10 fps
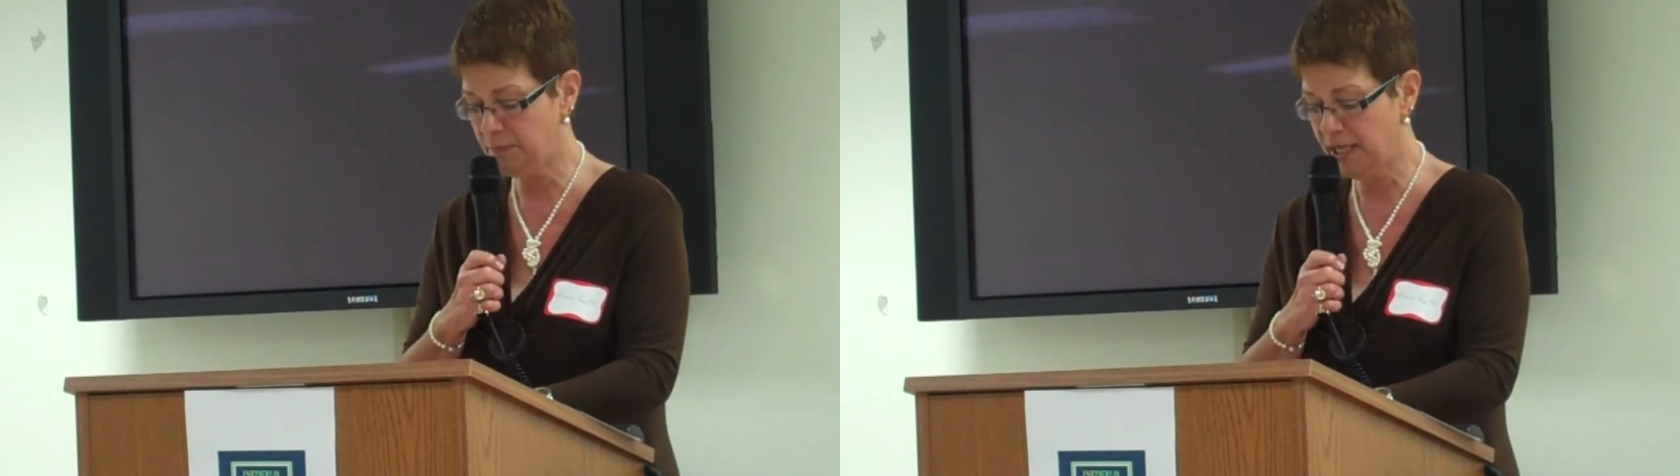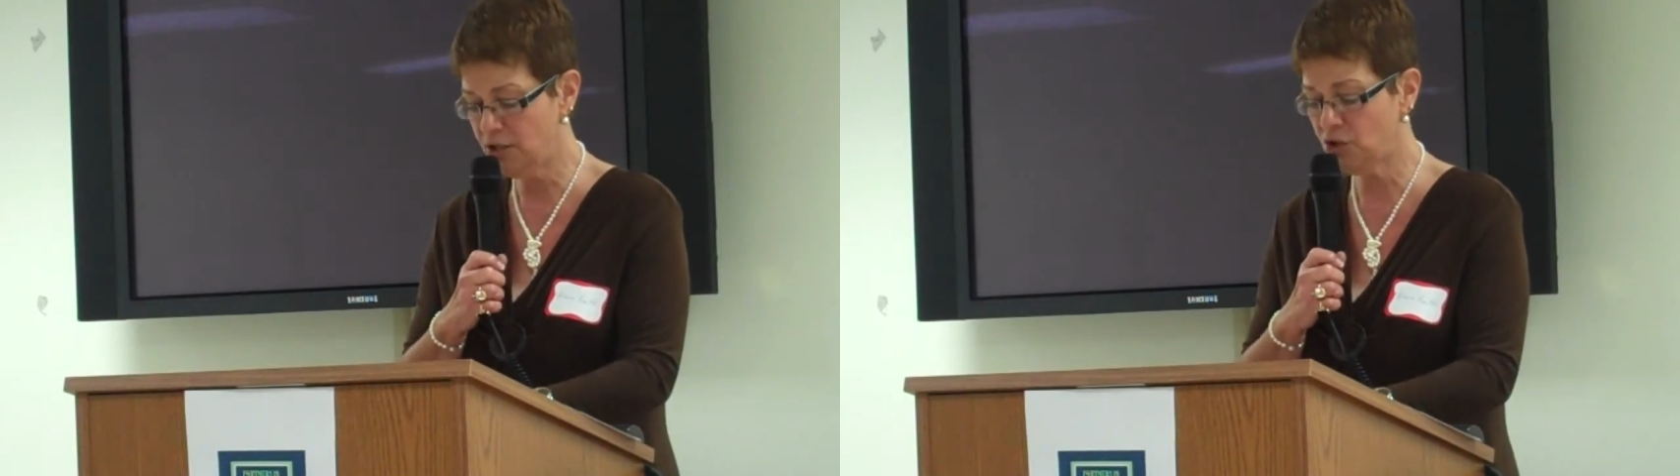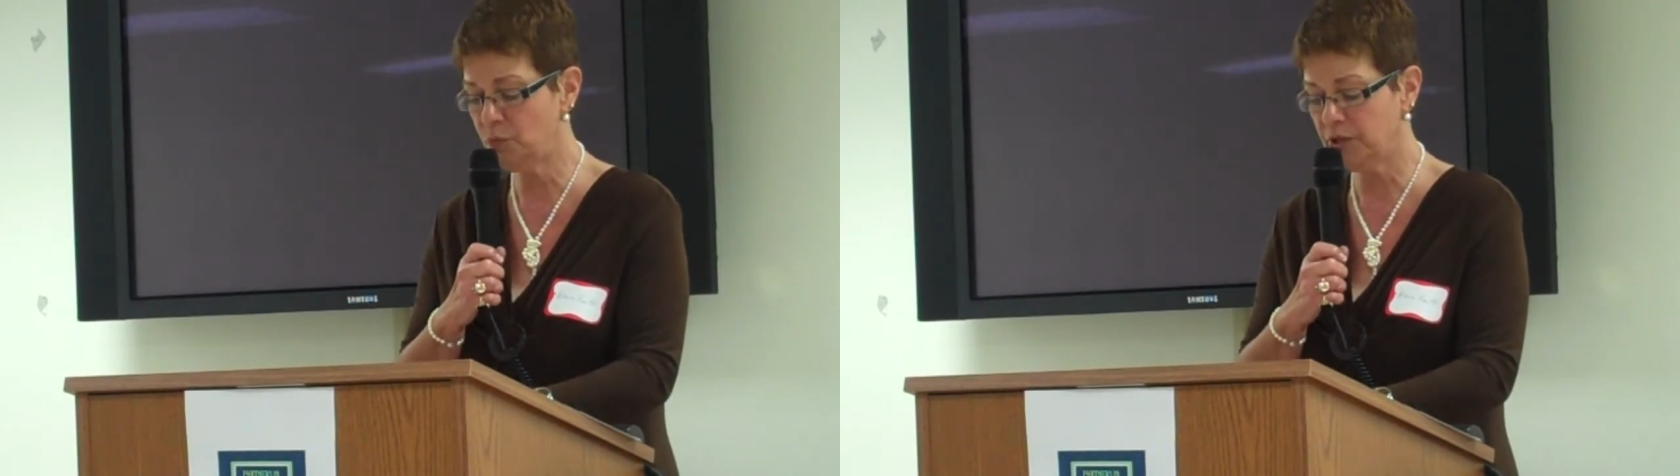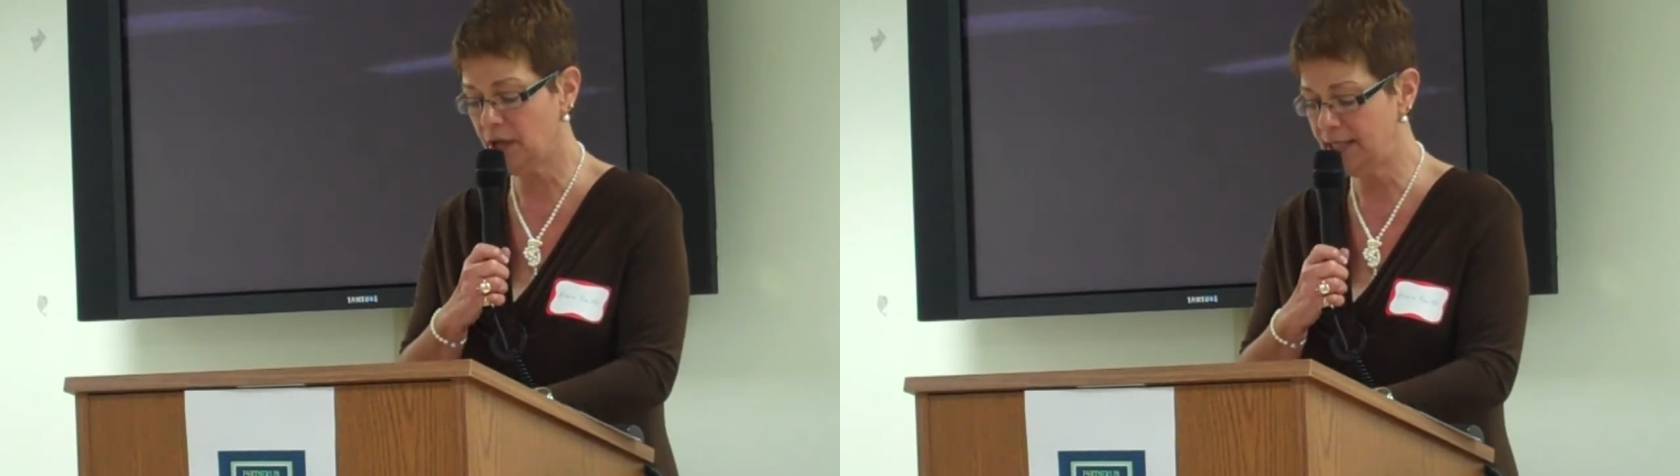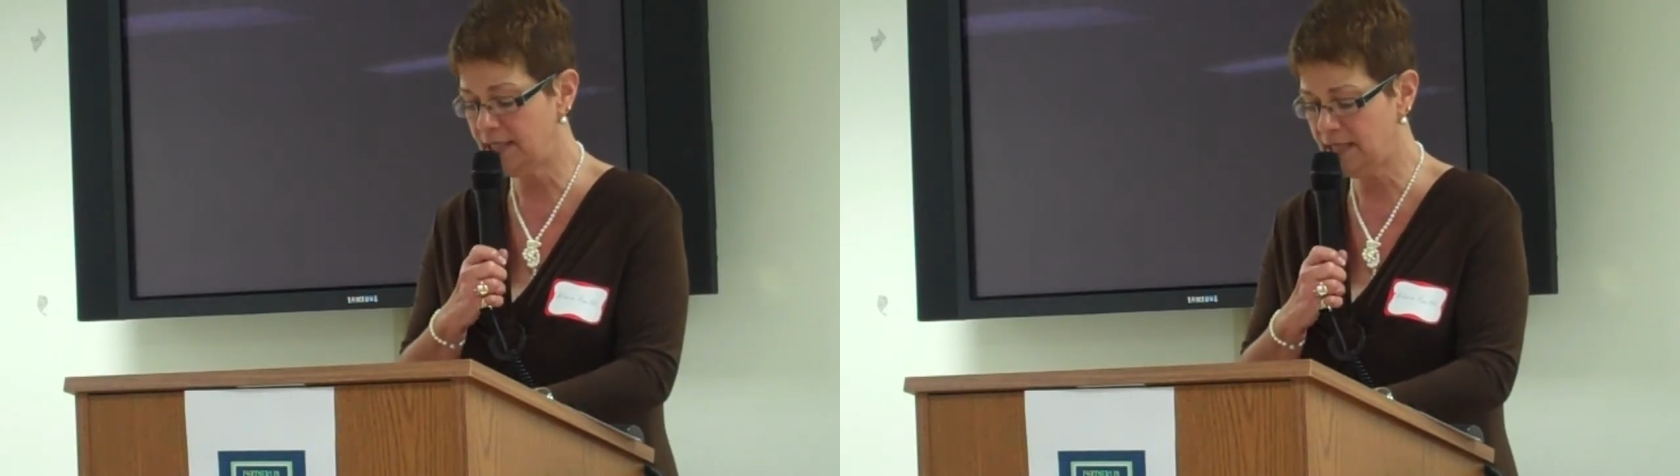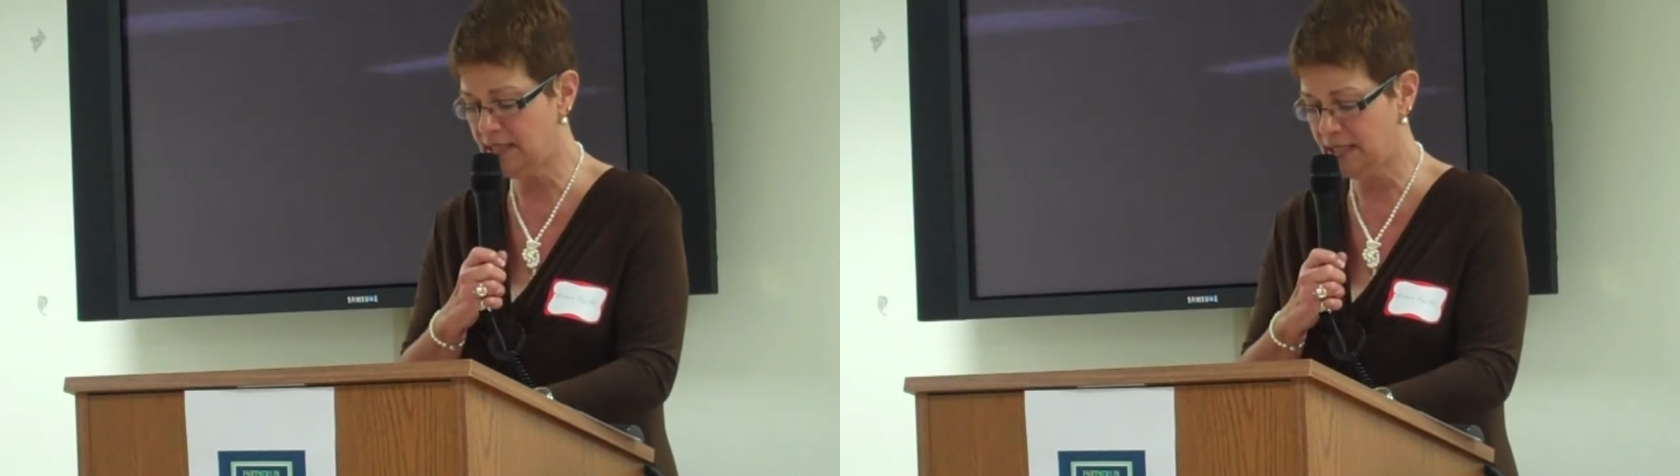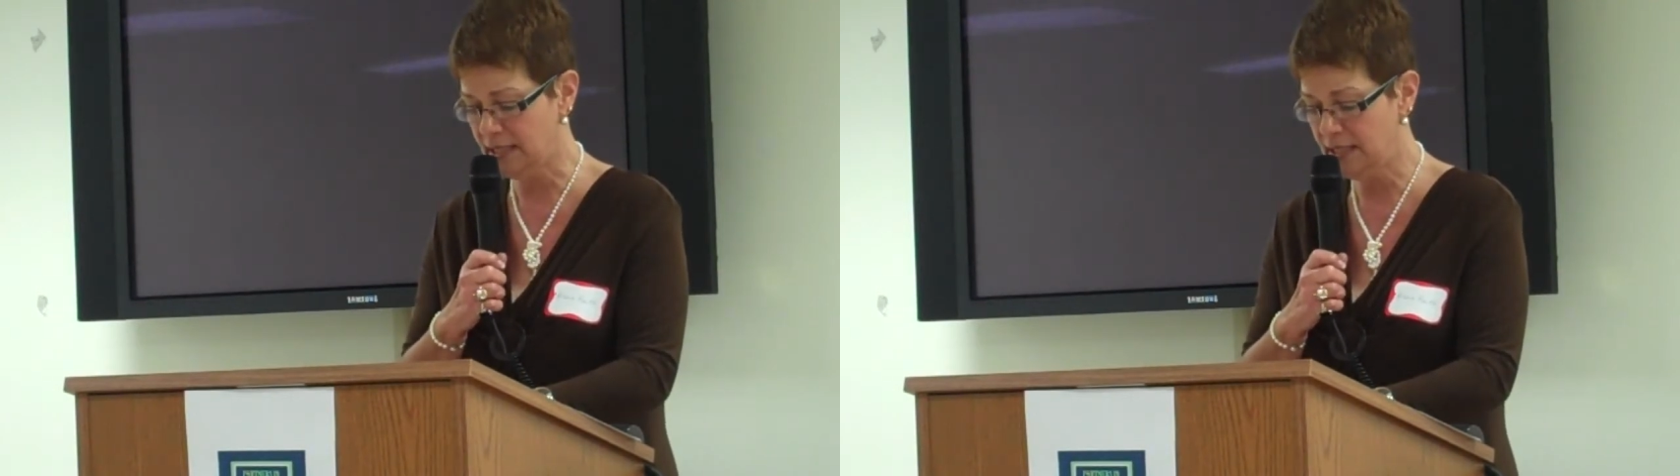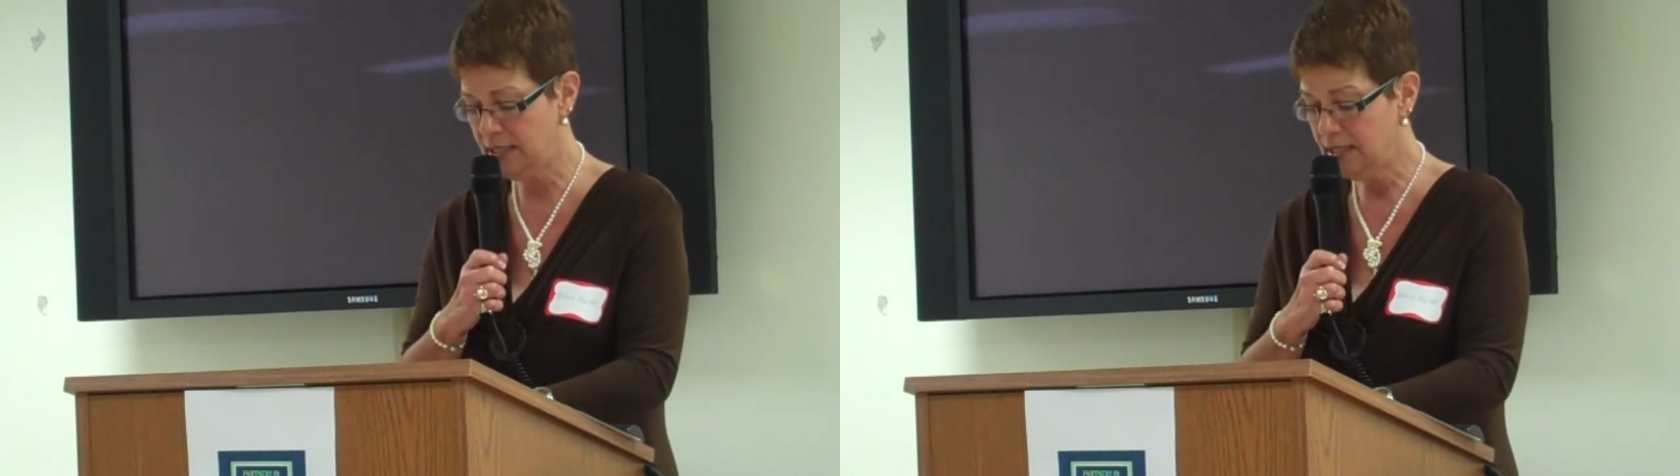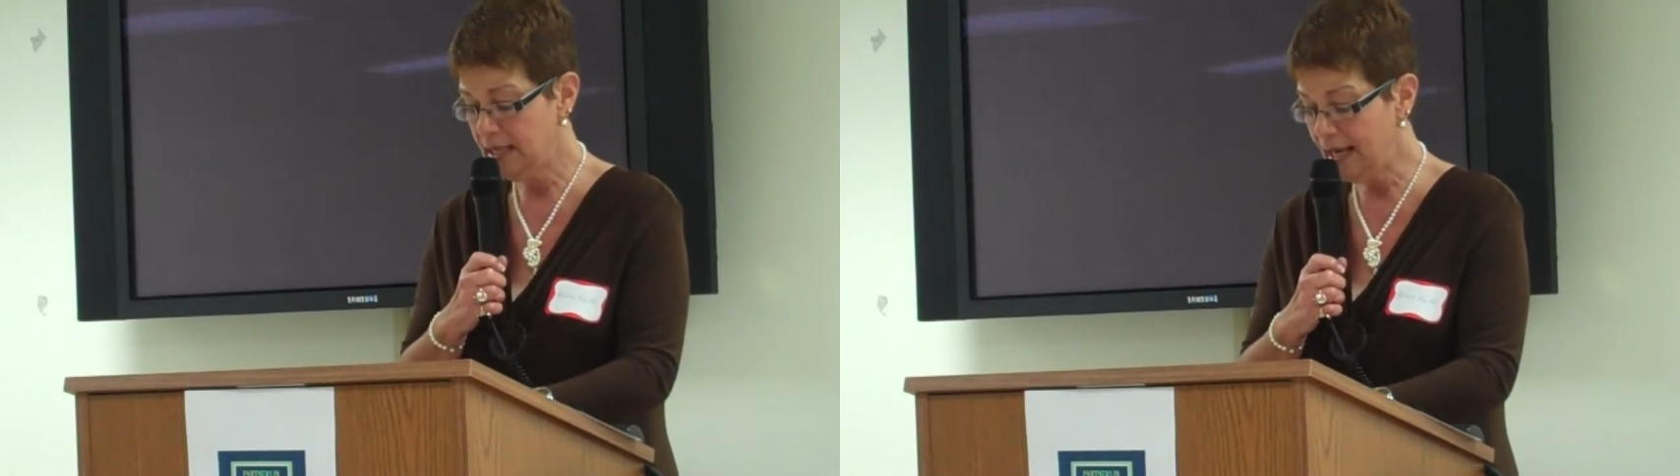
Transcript: patient with IDD